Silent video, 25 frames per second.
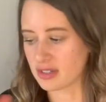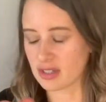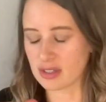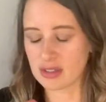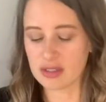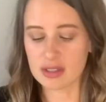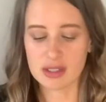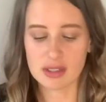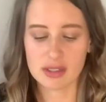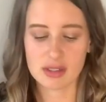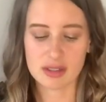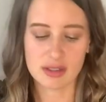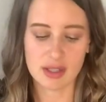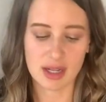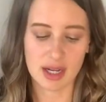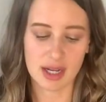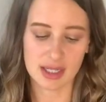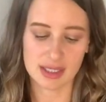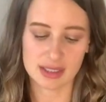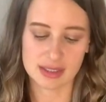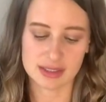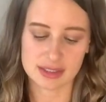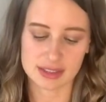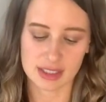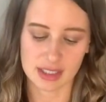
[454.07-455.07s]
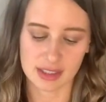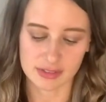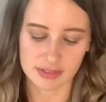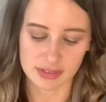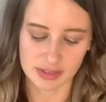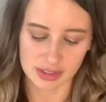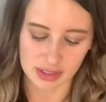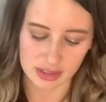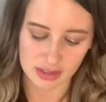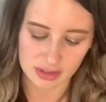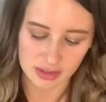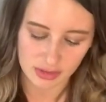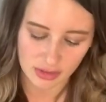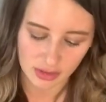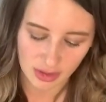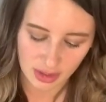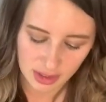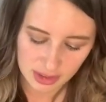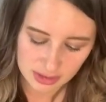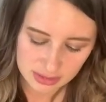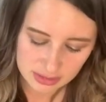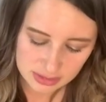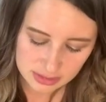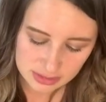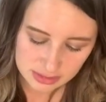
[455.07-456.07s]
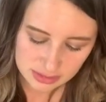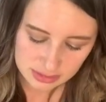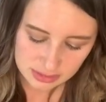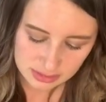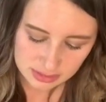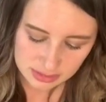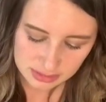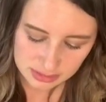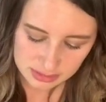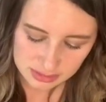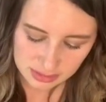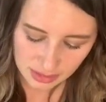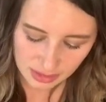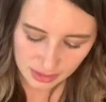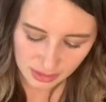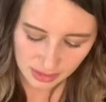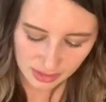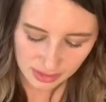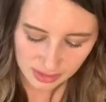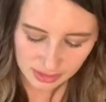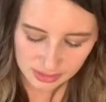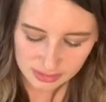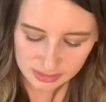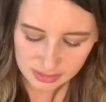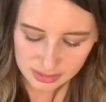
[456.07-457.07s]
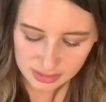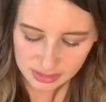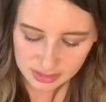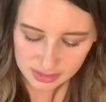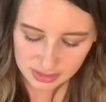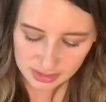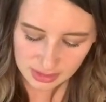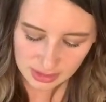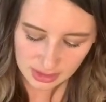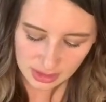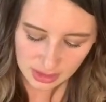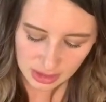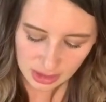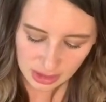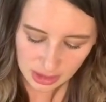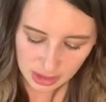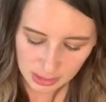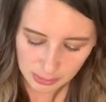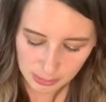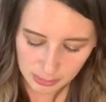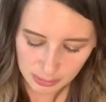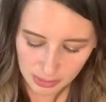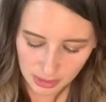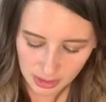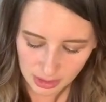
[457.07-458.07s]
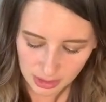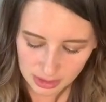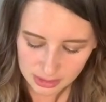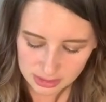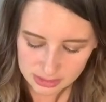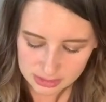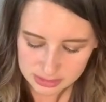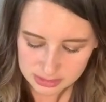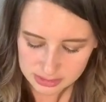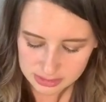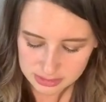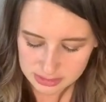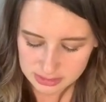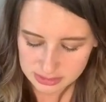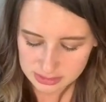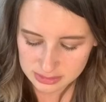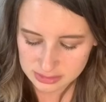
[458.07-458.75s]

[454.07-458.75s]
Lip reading: little lines of her claws, or her paws.